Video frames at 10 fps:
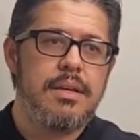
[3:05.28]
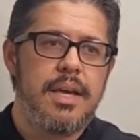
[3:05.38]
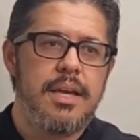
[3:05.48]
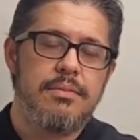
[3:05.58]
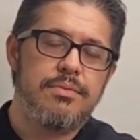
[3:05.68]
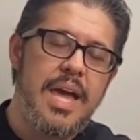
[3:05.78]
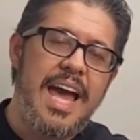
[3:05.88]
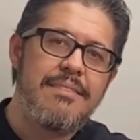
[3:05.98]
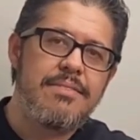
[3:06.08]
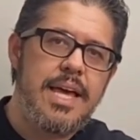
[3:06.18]
And if you
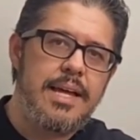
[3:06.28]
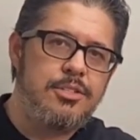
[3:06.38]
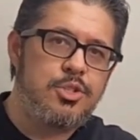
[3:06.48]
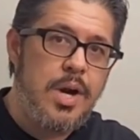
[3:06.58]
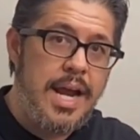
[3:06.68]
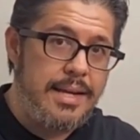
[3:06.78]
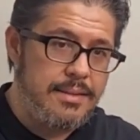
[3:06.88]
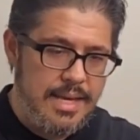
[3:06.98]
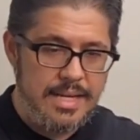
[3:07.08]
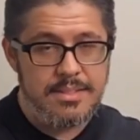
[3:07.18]
have that
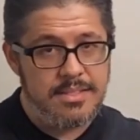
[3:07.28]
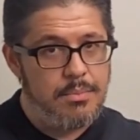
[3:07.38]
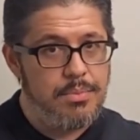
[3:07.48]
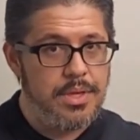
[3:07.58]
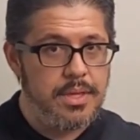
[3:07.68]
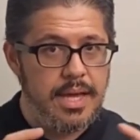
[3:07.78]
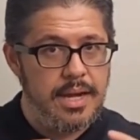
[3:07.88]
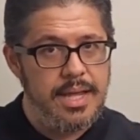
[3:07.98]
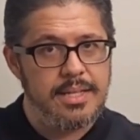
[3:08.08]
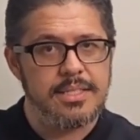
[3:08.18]
tracked, that something,
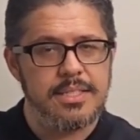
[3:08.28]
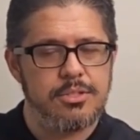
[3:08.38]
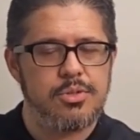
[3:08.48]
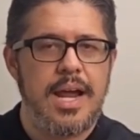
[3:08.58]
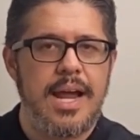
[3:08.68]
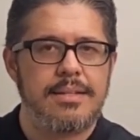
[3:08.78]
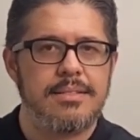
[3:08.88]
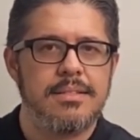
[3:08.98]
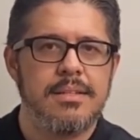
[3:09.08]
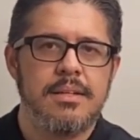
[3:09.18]
that entity tracked
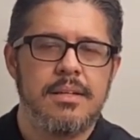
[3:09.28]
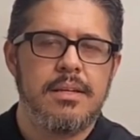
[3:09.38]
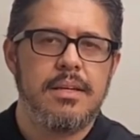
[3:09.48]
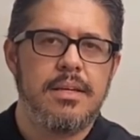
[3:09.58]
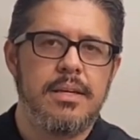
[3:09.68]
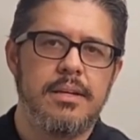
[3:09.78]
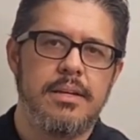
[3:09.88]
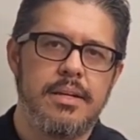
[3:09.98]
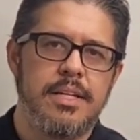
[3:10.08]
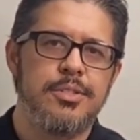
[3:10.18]

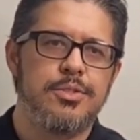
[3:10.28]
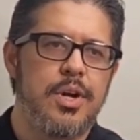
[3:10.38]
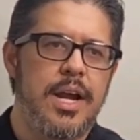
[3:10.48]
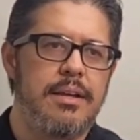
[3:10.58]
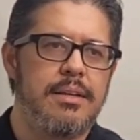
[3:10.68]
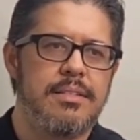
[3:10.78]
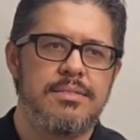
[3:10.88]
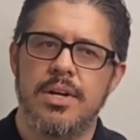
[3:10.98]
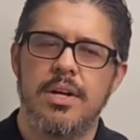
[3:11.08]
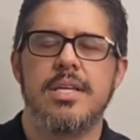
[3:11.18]
in ISsueTrack, it's
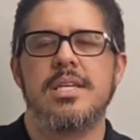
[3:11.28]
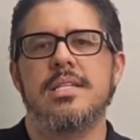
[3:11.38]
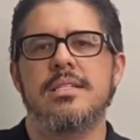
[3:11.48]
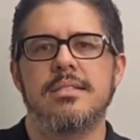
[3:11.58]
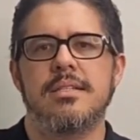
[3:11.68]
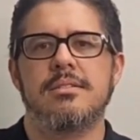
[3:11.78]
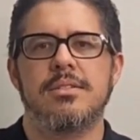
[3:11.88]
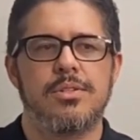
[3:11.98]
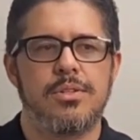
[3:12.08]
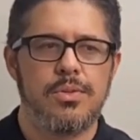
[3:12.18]
very easy to
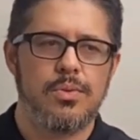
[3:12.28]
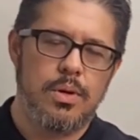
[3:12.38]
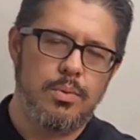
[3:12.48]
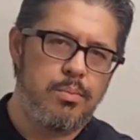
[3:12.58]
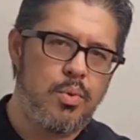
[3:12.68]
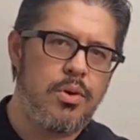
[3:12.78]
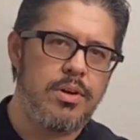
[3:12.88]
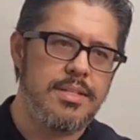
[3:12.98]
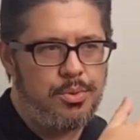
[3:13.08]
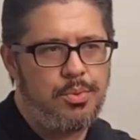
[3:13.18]
do a report.
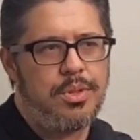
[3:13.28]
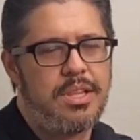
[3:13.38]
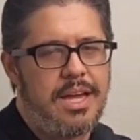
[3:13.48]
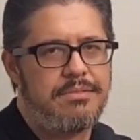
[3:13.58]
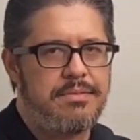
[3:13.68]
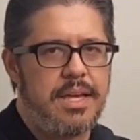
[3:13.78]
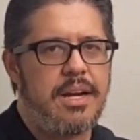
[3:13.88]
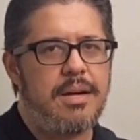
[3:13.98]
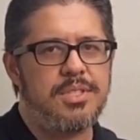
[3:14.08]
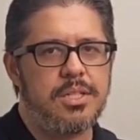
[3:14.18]
And through the life of that
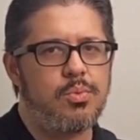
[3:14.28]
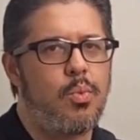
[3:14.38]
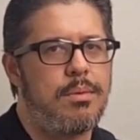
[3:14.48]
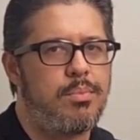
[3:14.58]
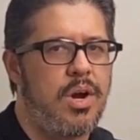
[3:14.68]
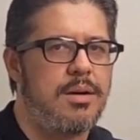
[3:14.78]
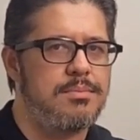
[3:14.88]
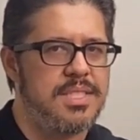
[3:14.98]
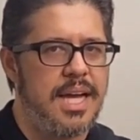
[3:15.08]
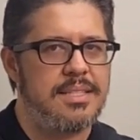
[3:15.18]
object, what
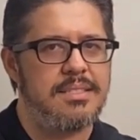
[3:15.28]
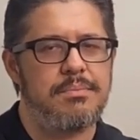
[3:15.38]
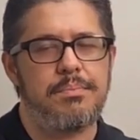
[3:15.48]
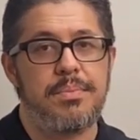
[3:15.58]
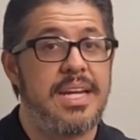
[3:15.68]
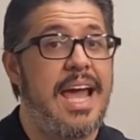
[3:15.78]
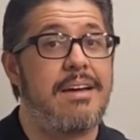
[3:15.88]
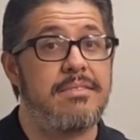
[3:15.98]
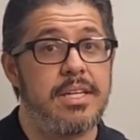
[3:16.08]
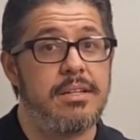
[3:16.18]
problems has it been
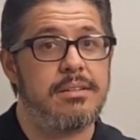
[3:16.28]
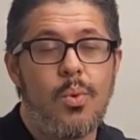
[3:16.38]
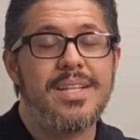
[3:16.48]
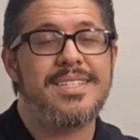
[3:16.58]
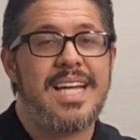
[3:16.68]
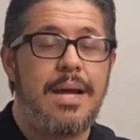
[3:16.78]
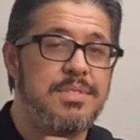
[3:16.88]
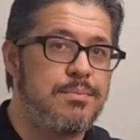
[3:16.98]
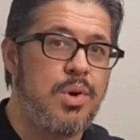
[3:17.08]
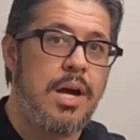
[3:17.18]
having? What types
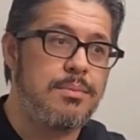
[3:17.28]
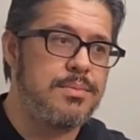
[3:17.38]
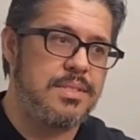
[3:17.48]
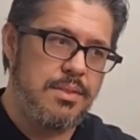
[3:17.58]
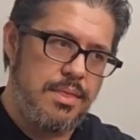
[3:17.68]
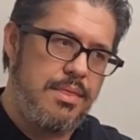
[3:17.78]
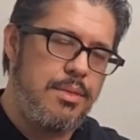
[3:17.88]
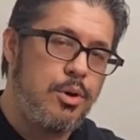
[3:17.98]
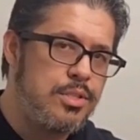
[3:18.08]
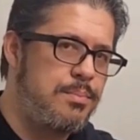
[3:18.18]
of problems
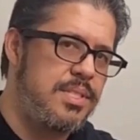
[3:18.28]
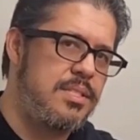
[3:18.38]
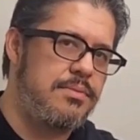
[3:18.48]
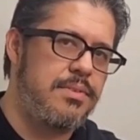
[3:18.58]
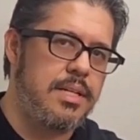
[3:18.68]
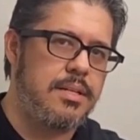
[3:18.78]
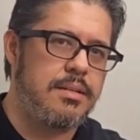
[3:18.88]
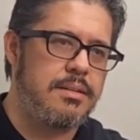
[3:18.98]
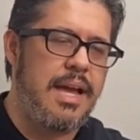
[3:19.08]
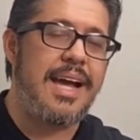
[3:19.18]
those specific
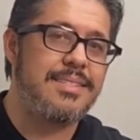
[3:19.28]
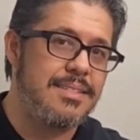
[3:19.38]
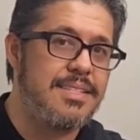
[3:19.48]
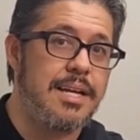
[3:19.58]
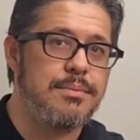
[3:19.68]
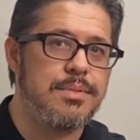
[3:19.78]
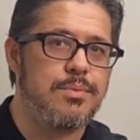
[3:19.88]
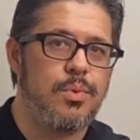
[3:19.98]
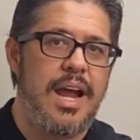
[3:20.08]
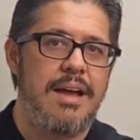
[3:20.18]
asset types
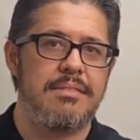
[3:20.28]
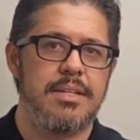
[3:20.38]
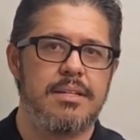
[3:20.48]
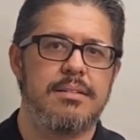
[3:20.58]
were having?